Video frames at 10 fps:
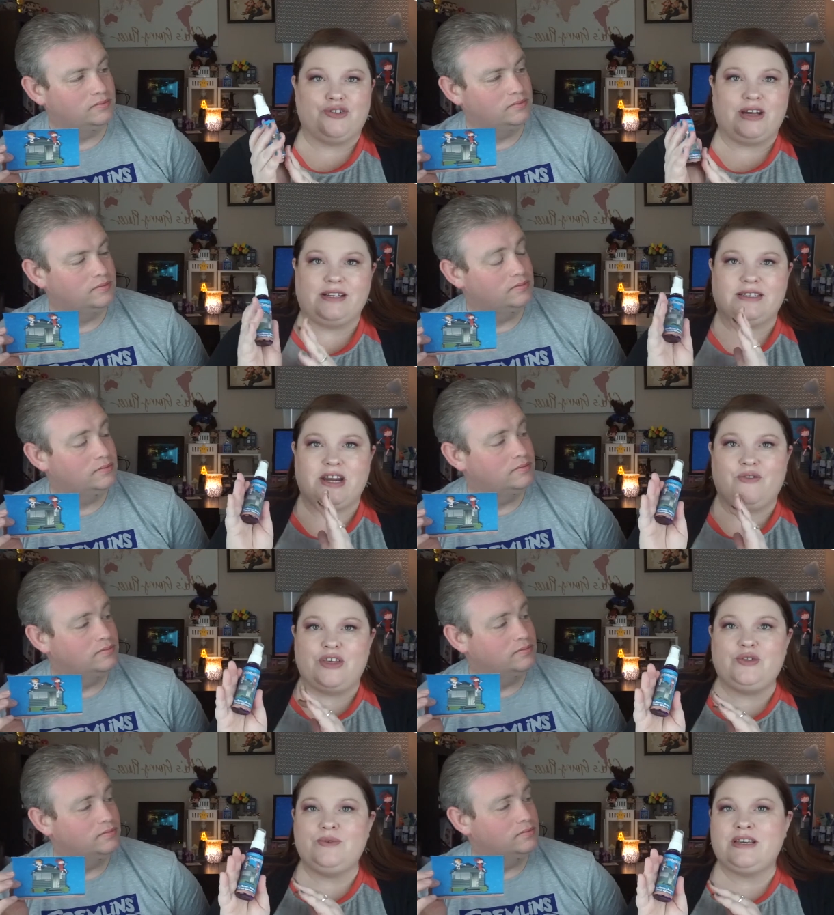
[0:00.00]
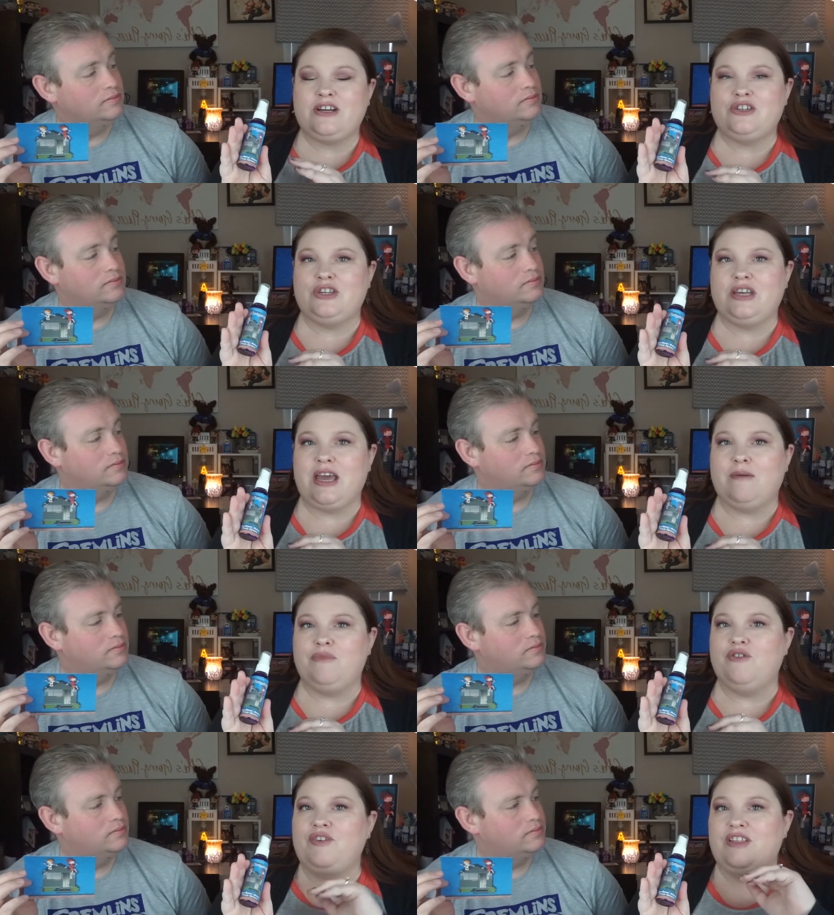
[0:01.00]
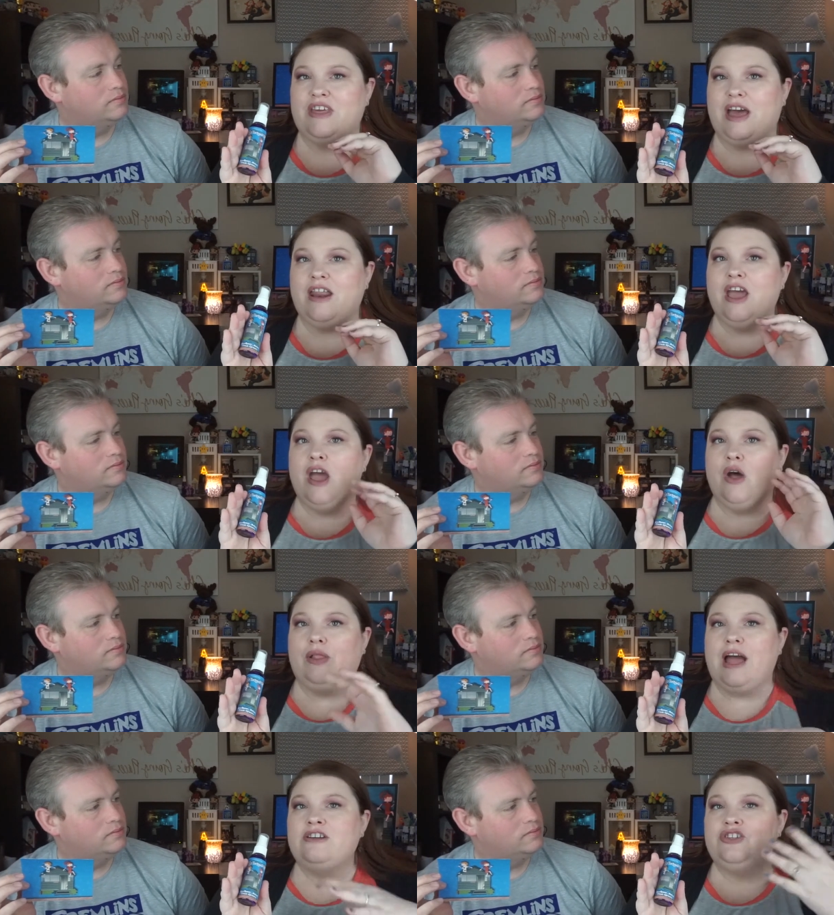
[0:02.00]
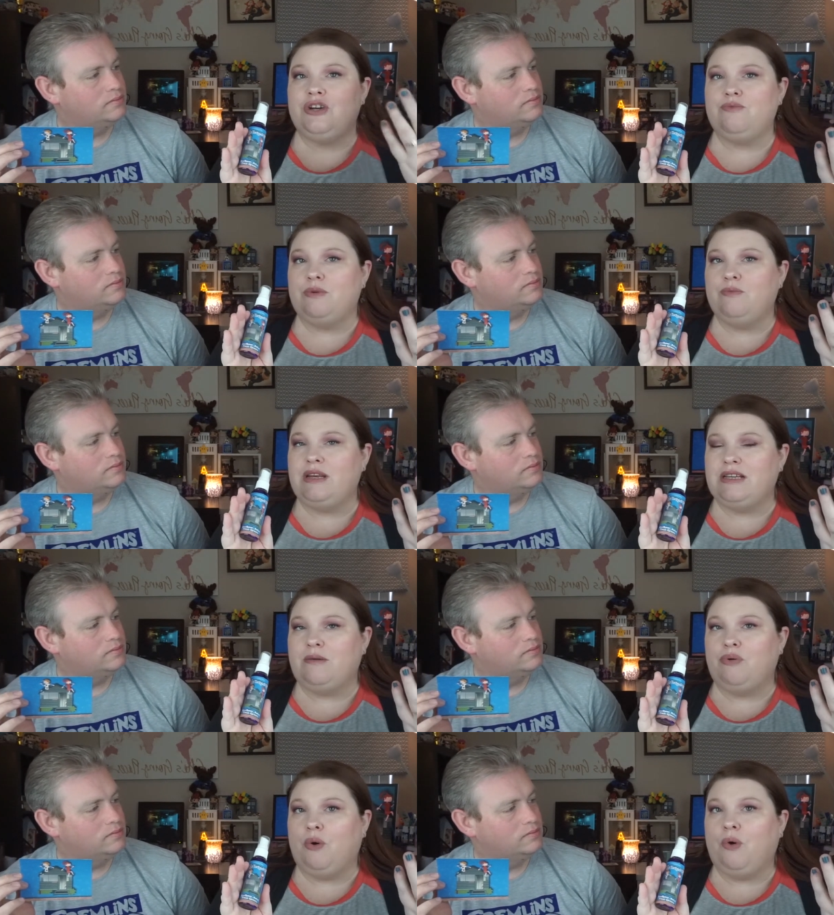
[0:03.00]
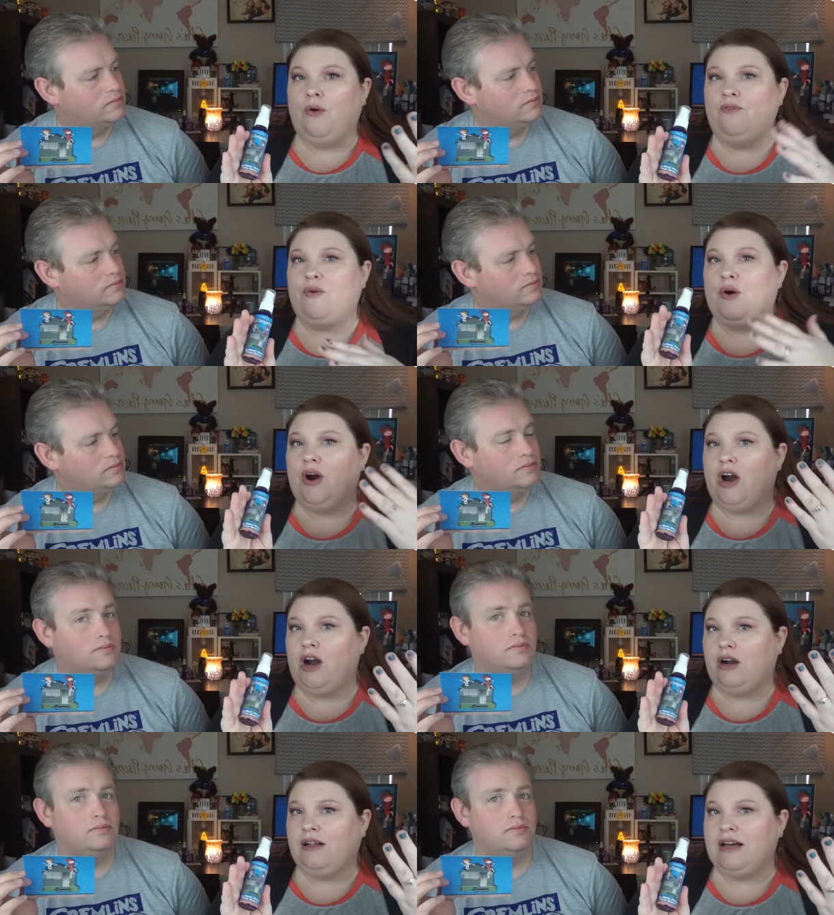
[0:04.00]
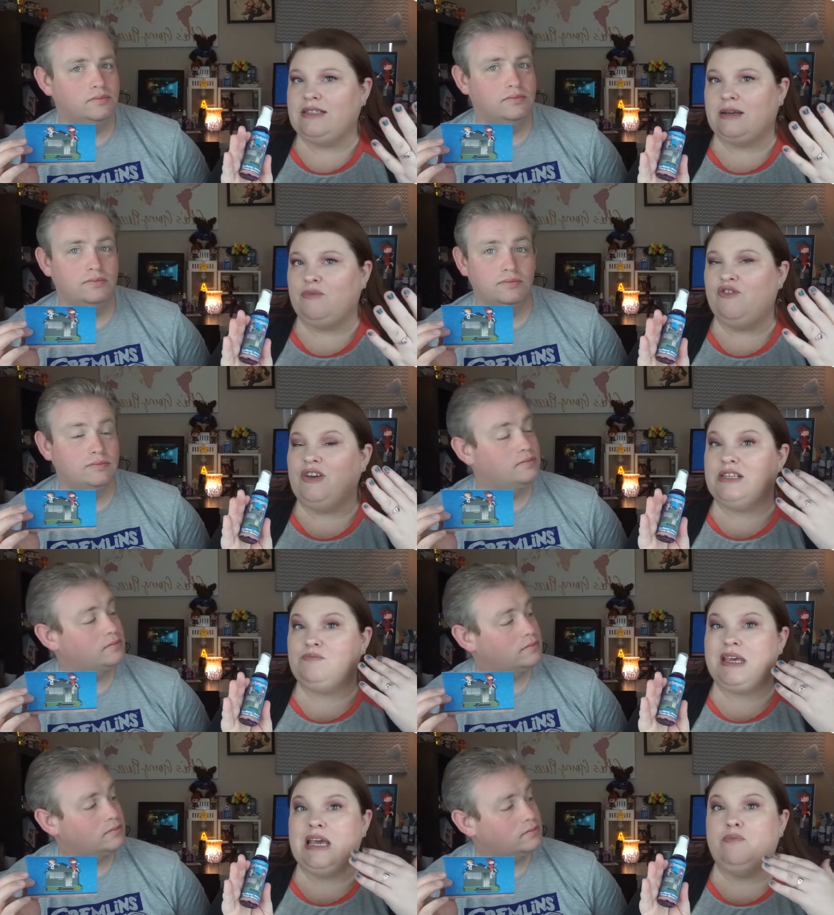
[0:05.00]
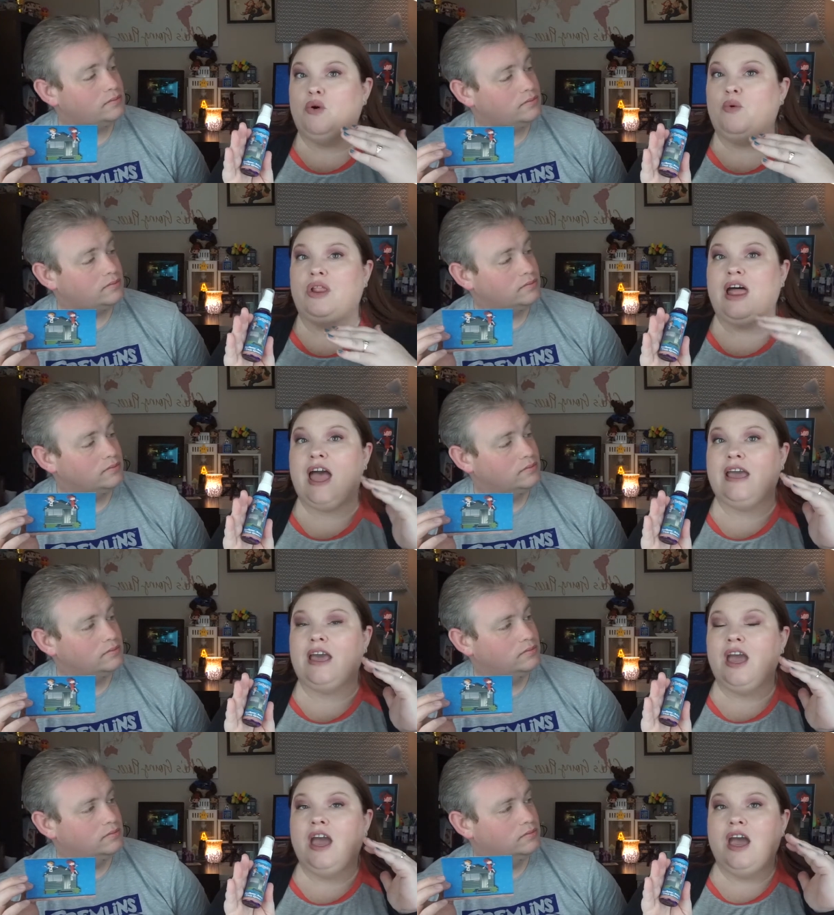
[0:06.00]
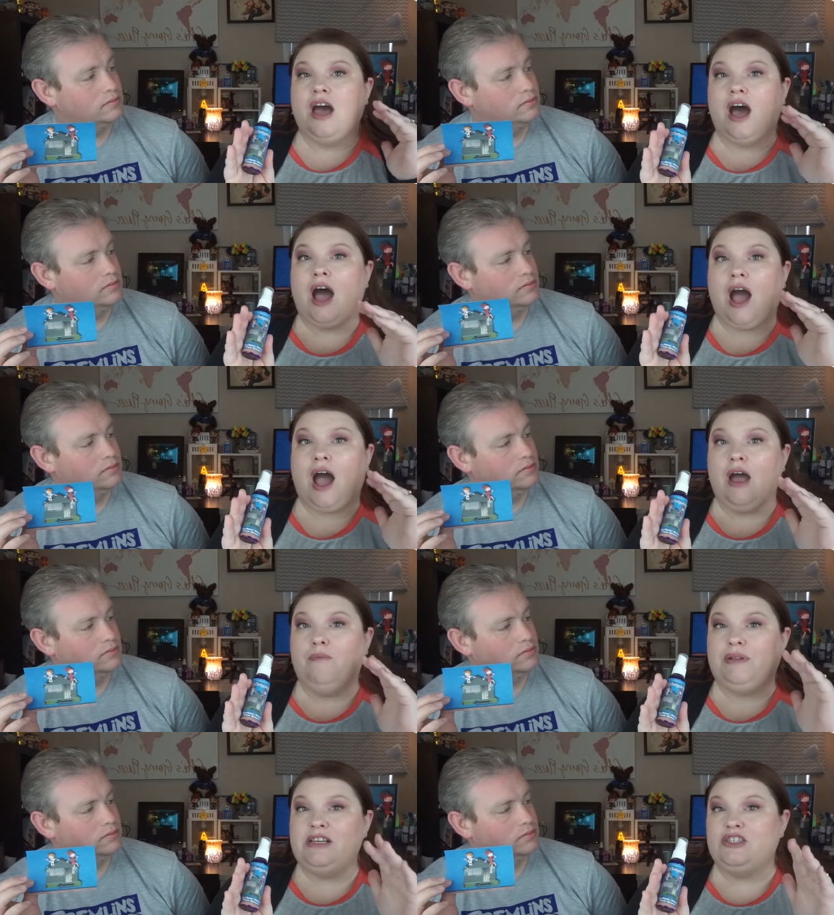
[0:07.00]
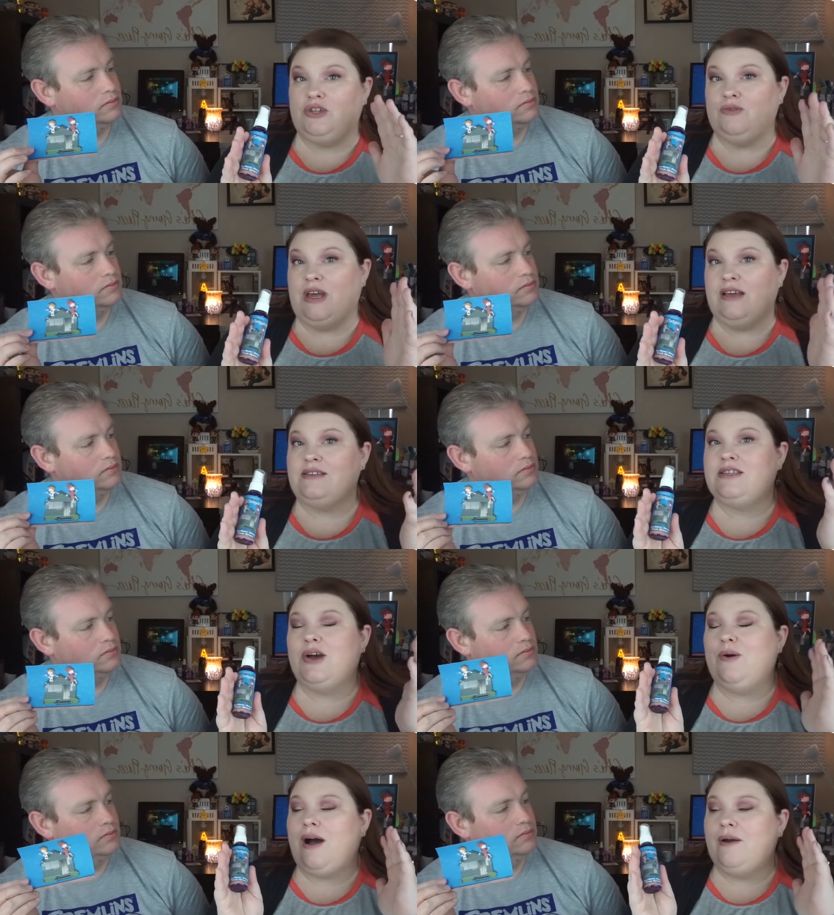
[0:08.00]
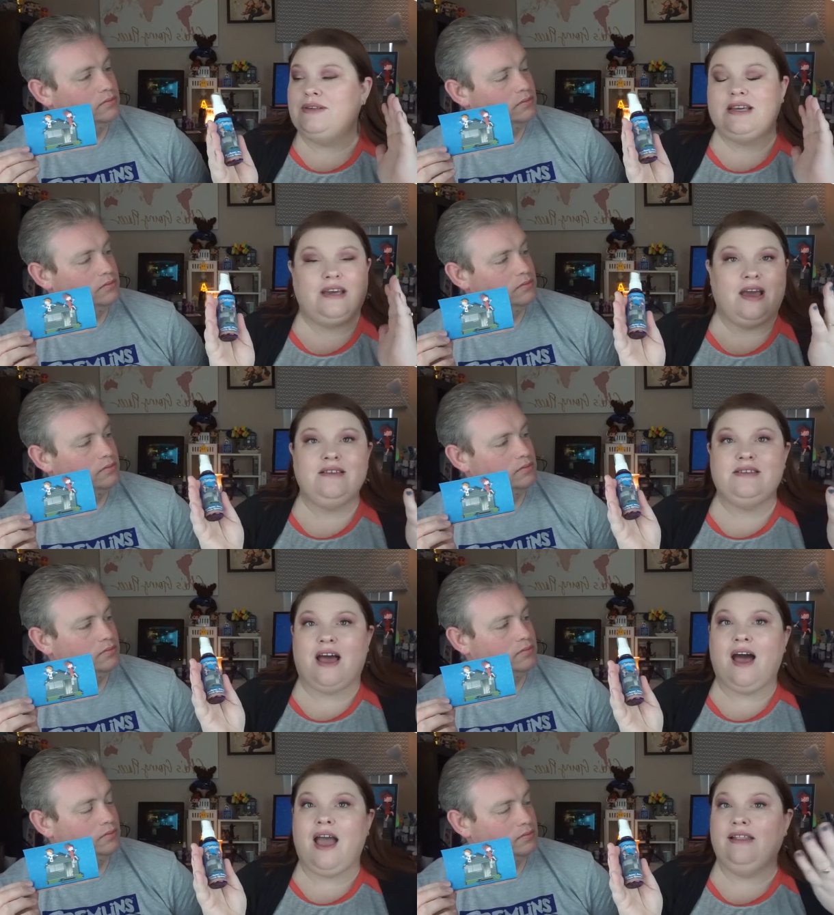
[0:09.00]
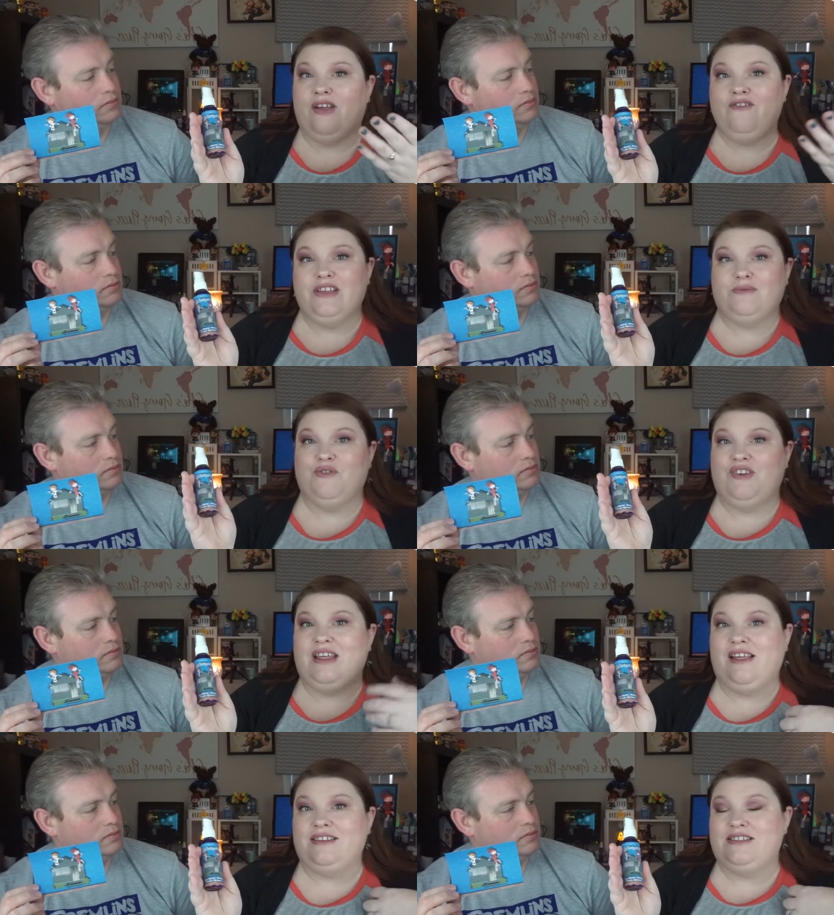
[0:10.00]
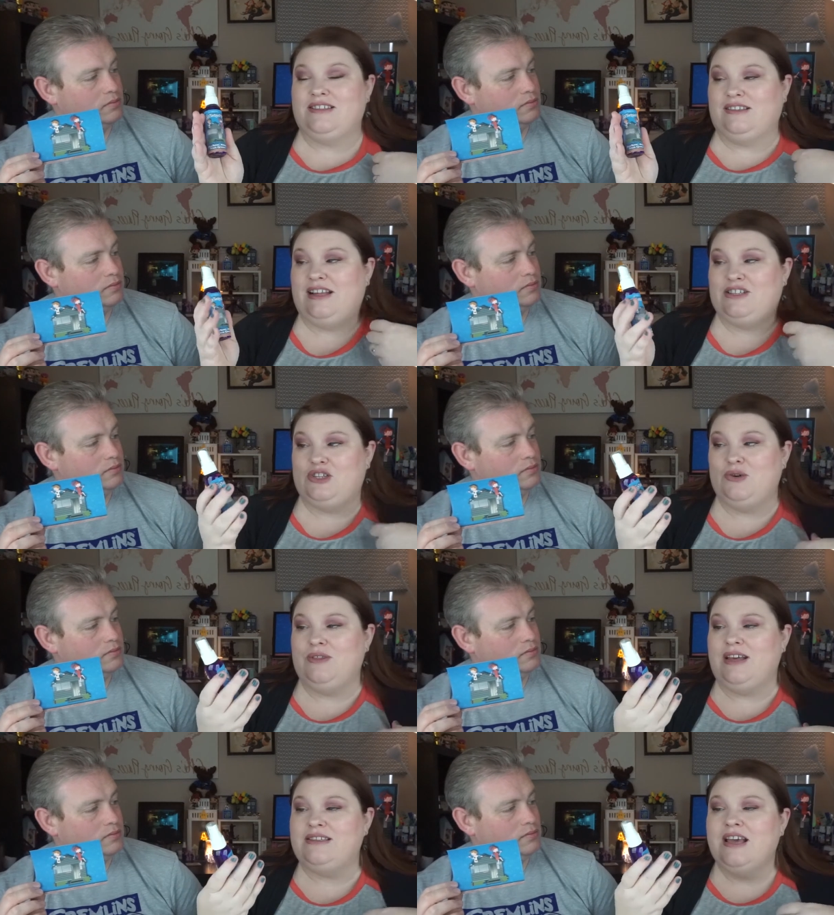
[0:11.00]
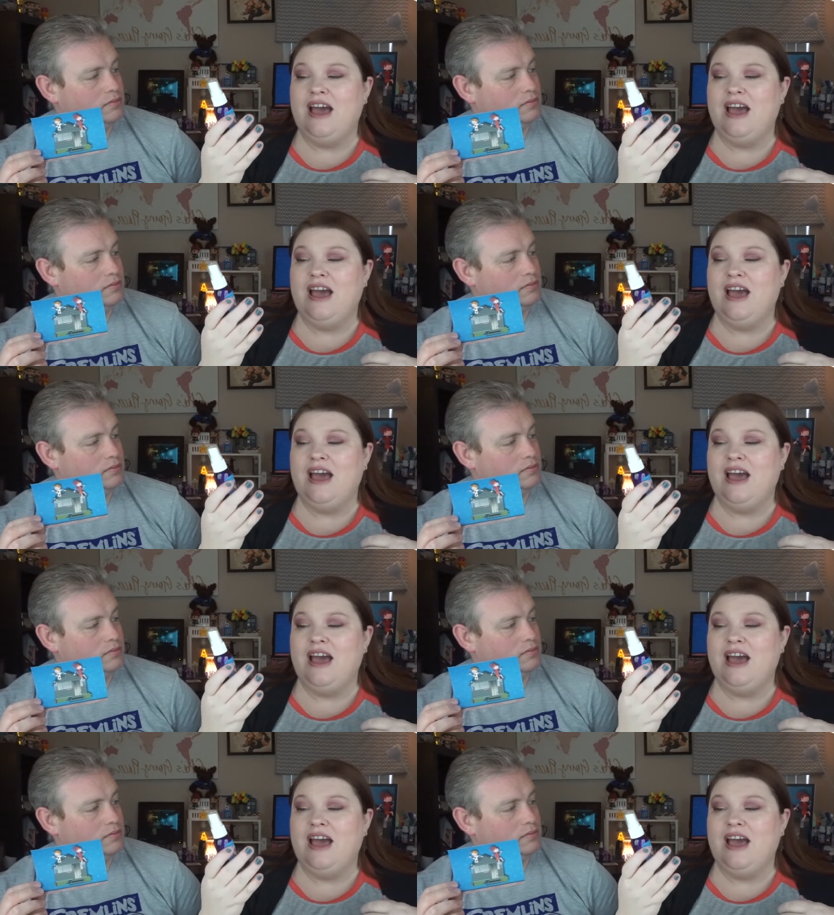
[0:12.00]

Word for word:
Speaker 1: greens. Now, this was actually a movie that last year when we did a poll for classic movies, people were like, please do this. So I was like, yes, I love this movie. Let's let's do this.